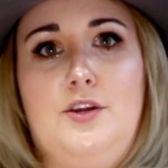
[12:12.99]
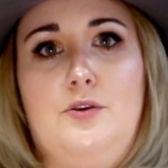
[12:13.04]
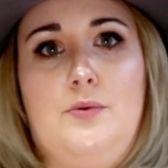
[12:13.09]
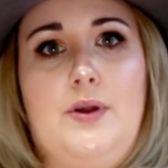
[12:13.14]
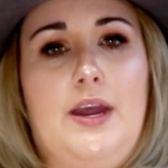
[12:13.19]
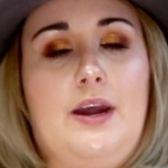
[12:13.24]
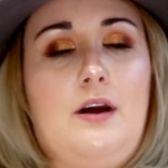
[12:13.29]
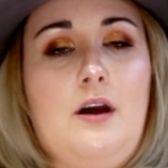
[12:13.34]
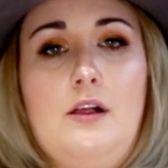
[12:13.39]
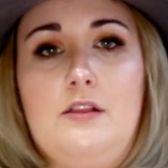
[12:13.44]
You
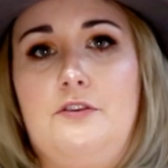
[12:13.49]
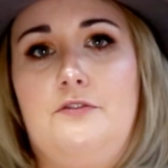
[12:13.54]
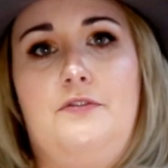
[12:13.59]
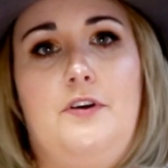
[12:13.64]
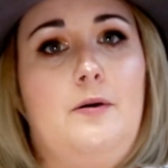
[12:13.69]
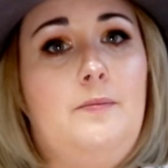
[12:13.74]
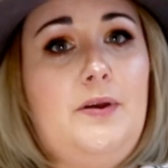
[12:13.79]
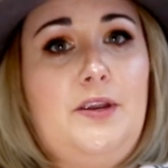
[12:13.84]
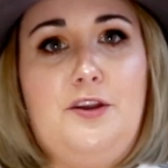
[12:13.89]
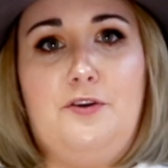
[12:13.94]
get color
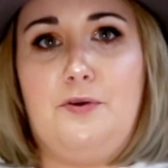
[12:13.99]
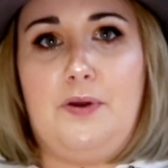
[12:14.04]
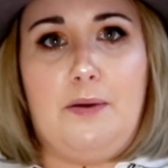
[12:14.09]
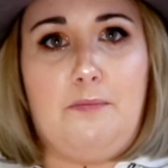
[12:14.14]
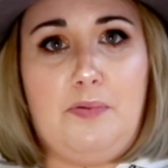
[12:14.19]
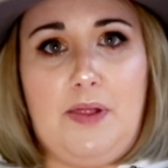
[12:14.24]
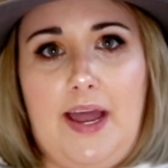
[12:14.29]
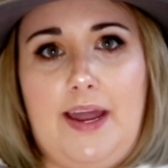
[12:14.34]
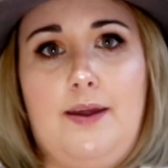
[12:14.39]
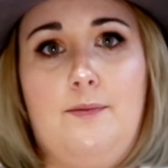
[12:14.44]
film and you
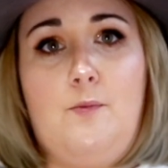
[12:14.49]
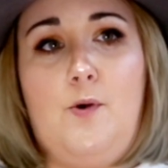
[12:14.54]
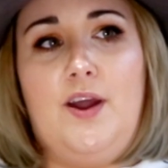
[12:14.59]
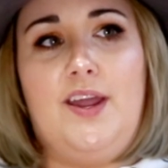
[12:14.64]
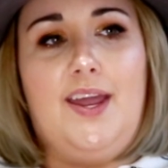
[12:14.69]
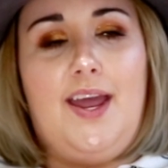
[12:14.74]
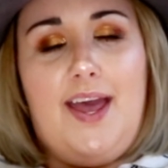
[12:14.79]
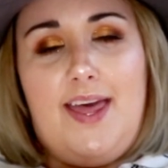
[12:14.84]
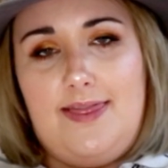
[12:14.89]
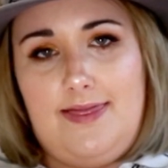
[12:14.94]
get black and
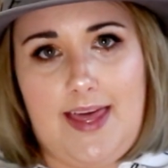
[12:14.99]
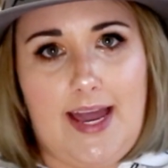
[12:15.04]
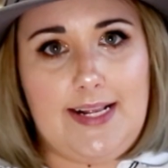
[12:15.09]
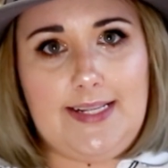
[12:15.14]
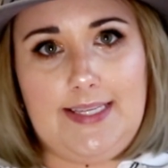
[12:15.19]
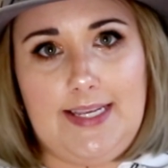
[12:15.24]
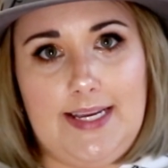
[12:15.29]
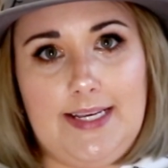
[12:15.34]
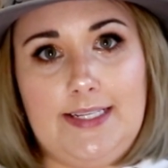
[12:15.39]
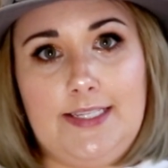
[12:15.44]
white, and
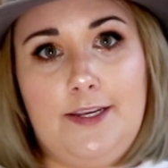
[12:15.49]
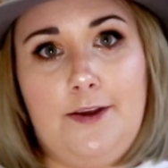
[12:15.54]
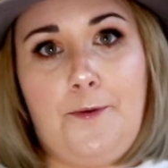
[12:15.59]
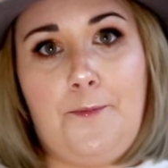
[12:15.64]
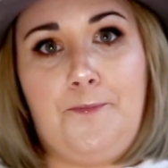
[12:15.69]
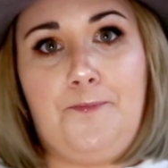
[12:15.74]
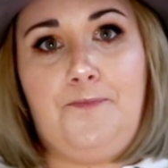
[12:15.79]
that's it.